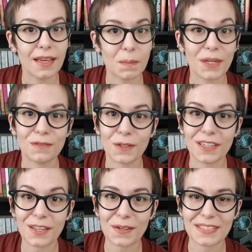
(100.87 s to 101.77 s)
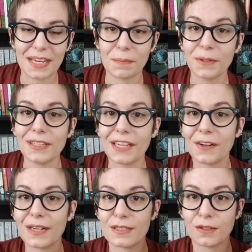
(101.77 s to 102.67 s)
But for another example, here
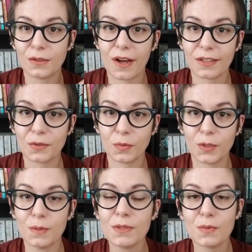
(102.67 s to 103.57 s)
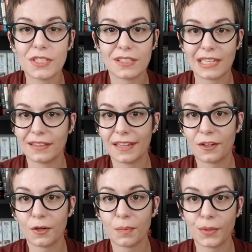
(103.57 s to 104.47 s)
is Locked Rooms, which is a
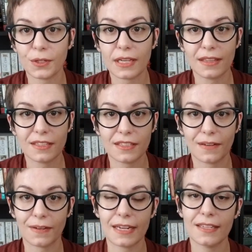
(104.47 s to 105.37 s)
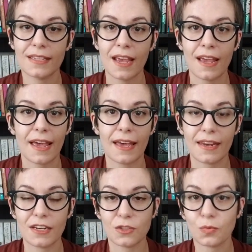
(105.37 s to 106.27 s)
later book in the series, and
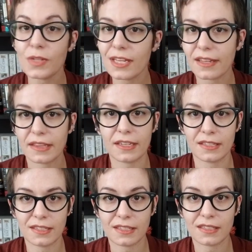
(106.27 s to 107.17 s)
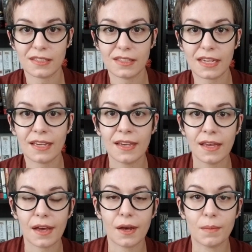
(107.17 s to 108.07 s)
I just really like the consistency.
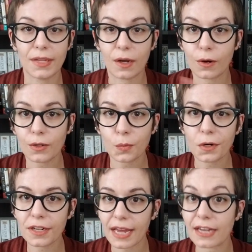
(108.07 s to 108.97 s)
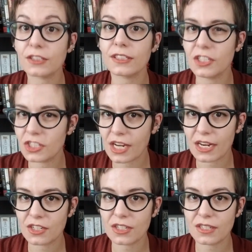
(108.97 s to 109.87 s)
The artwork actually
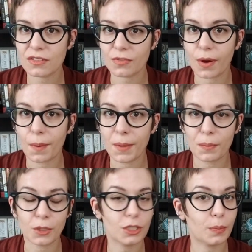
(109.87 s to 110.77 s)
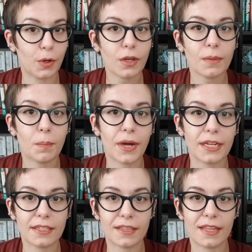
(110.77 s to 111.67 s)
changes from book to book,
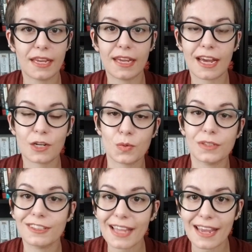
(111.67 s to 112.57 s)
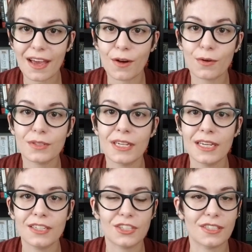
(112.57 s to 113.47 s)
but the actual layout,
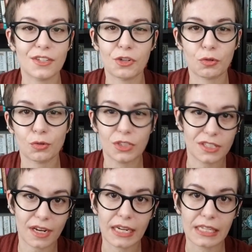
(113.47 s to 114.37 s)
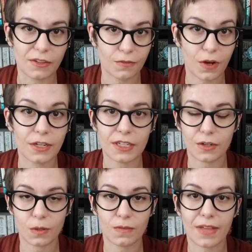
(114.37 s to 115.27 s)
just the general design, the font, and
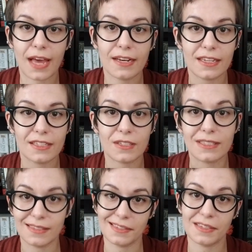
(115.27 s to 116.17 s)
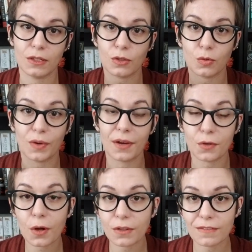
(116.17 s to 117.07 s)
all of that is consistent throughout
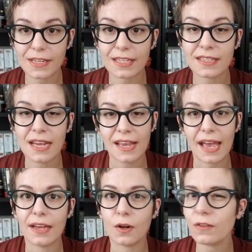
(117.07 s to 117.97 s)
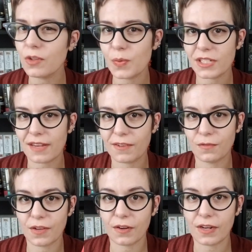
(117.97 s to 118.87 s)
all of these, and all of the books have a
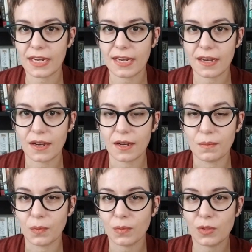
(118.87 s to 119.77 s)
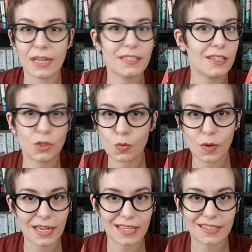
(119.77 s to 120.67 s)
very
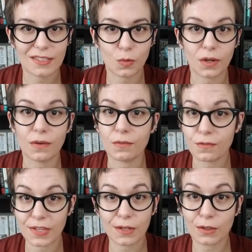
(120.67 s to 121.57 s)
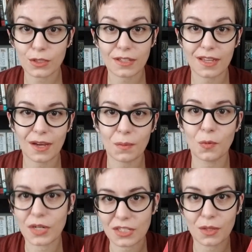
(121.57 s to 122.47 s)
1920s sort of feel to them,
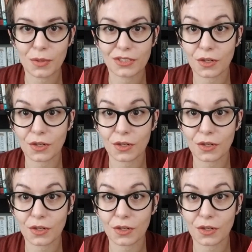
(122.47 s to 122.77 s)
which the books